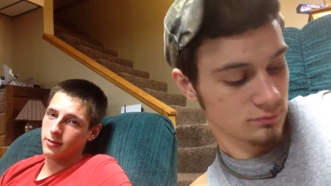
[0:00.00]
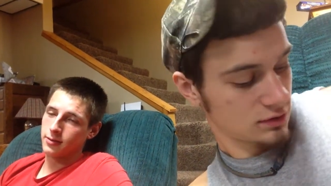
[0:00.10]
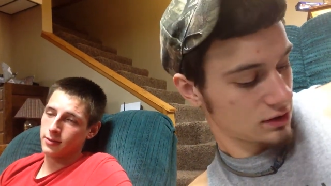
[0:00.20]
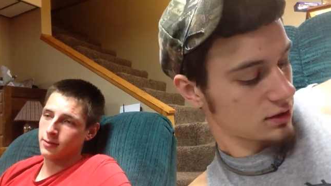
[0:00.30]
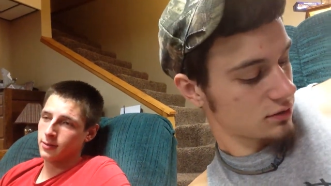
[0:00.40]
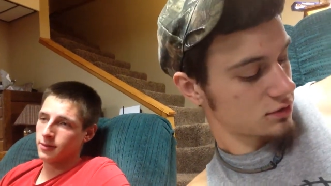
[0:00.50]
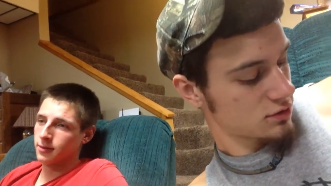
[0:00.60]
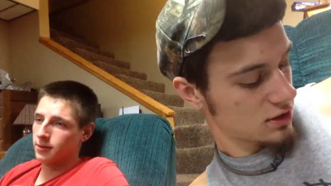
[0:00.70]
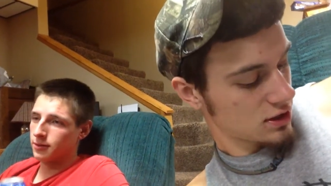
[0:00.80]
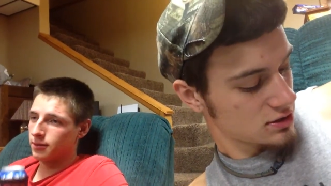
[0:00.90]
Speaker 1: Yeah, there's
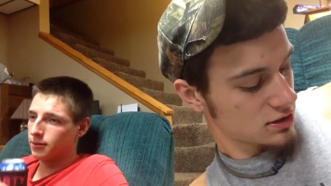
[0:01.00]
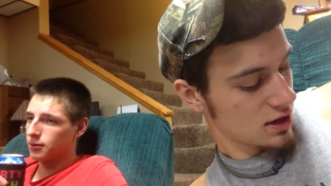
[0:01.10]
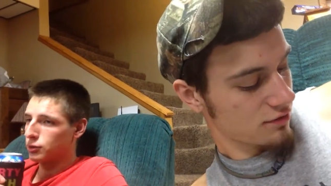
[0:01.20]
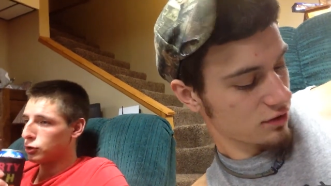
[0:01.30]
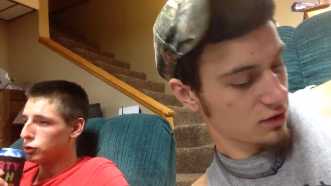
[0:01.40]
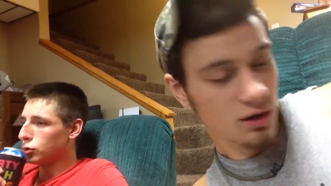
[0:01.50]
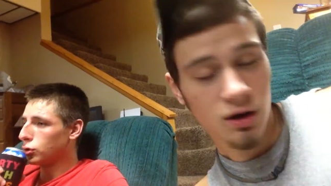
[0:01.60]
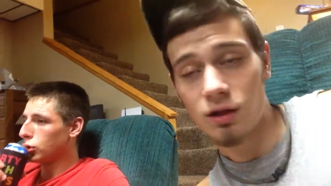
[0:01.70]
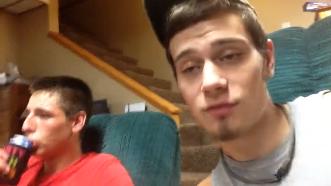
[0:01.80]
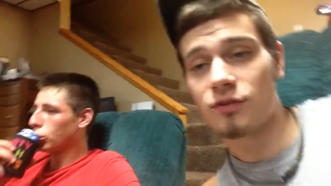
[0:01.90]
kids in
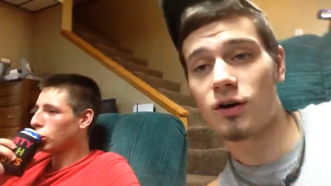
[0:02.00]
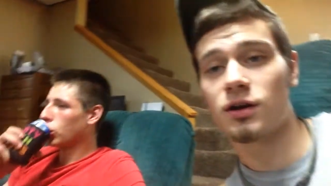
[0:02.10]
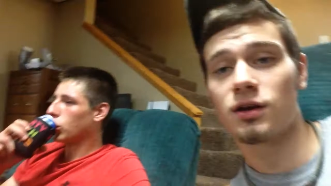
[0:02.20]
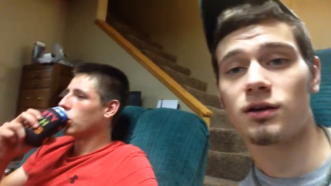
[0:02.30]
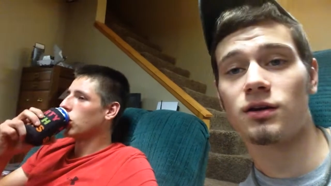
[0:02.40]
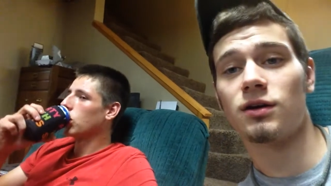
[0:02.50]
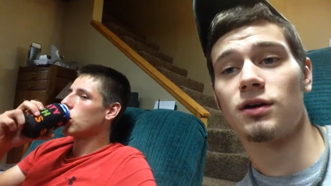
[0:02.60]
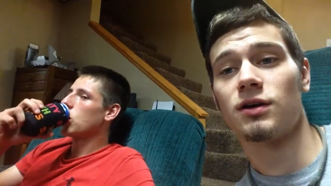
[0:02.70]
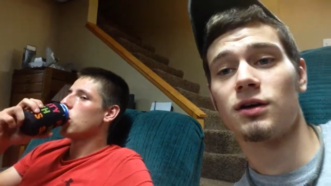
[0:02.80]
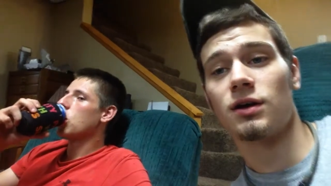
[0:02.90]
Africa that fucking
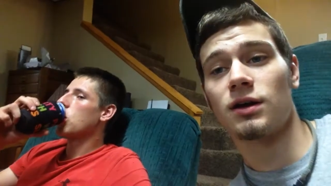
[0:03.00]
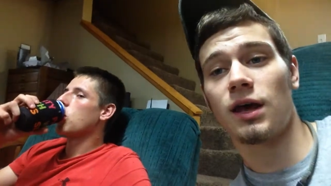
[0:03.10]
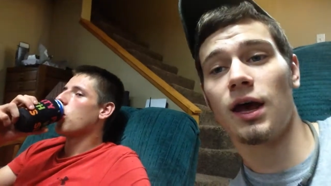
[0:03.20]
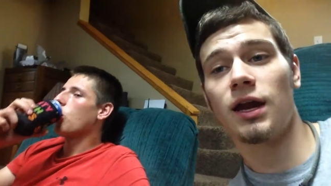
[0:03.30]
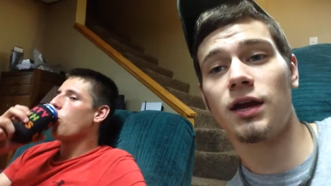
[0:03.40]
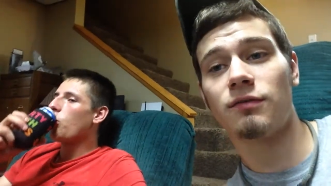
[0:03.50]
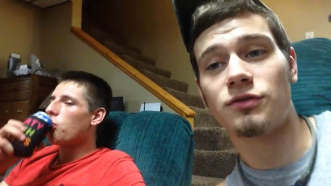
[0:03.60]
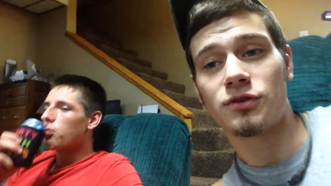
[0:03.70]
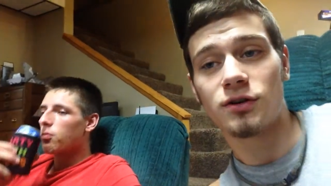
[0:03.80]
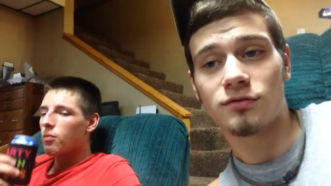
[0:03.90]
can't even
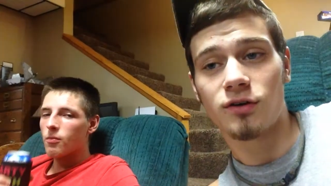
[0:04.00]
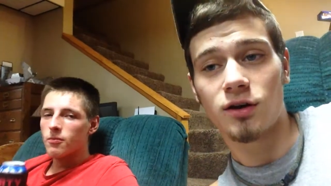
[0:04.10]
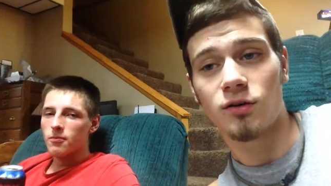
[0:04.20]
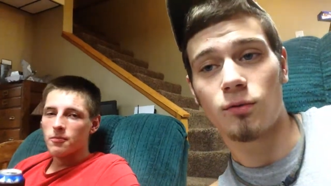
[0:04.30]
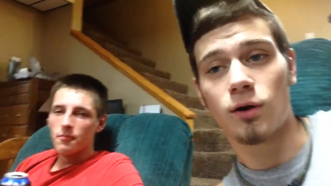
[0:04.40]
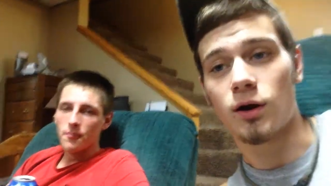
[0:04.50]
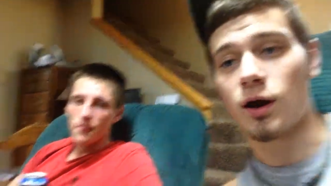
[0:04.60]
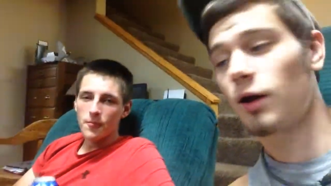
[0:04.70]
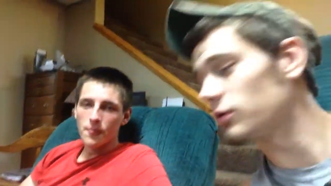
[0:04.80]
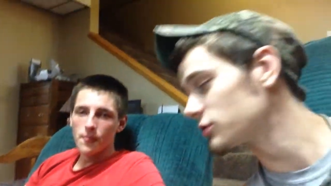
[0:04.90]
drink fucking water.
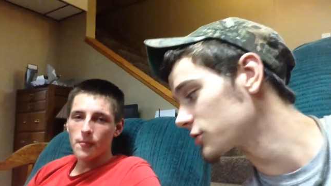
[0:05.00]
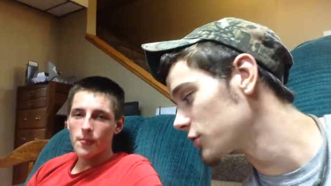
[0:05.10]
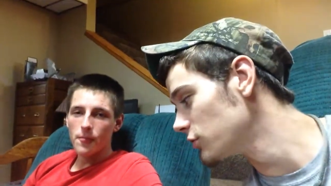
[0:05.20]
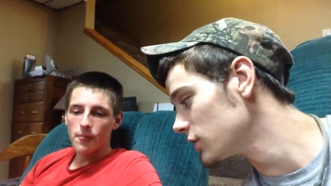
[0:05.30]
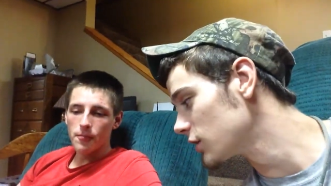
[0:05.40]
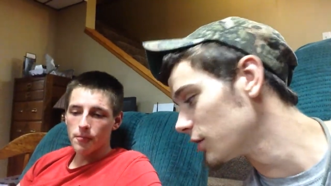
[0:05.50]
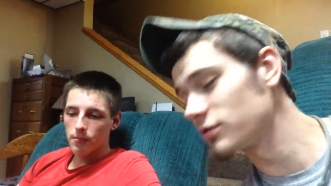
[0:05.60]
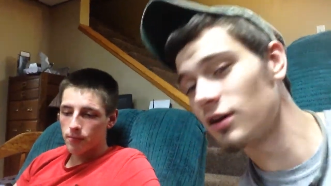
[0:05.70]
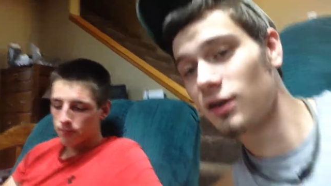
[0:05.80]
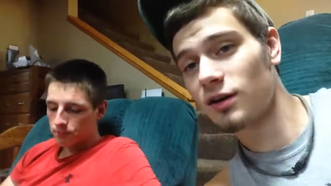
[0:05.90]
Hey, what's your coolie cup
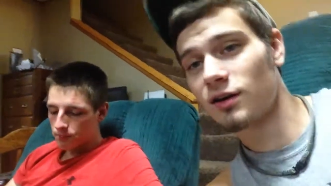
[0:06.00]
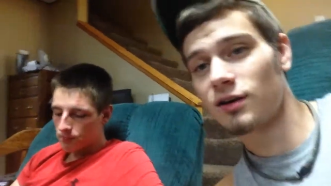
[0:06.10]
say?